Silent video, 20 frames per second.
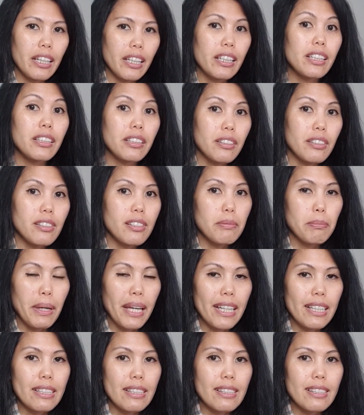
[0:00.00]
in your
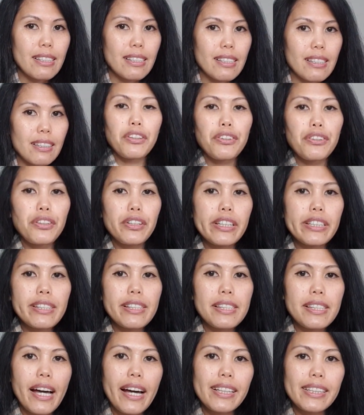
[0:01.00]
space. The third
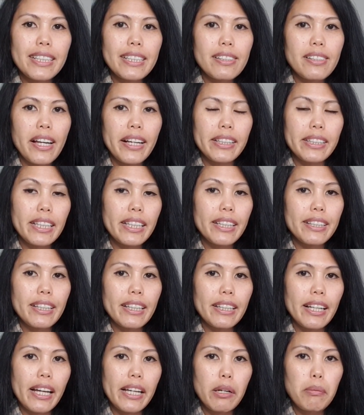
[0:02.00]
styling technique
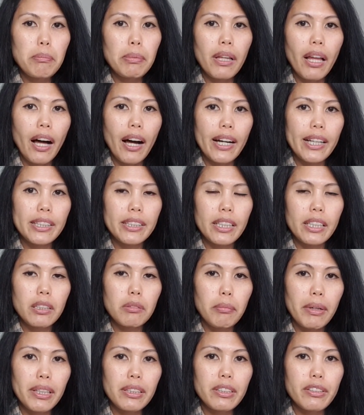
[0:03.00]
that I applied in
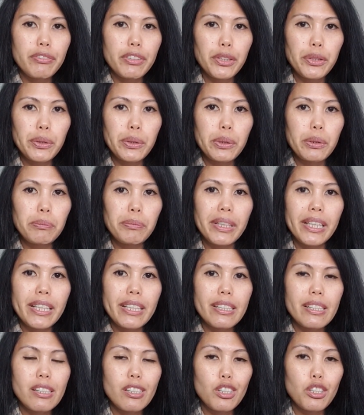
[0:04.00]
my living room
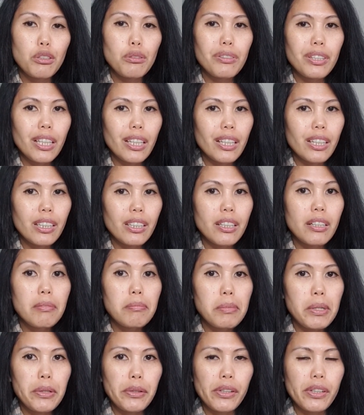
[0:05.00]
is using
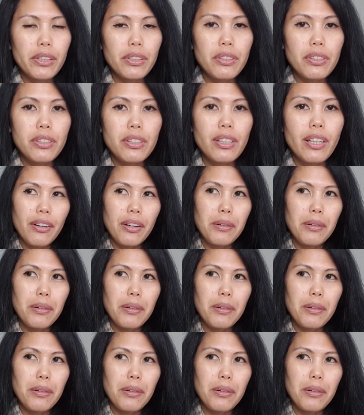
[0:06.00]
mirrors.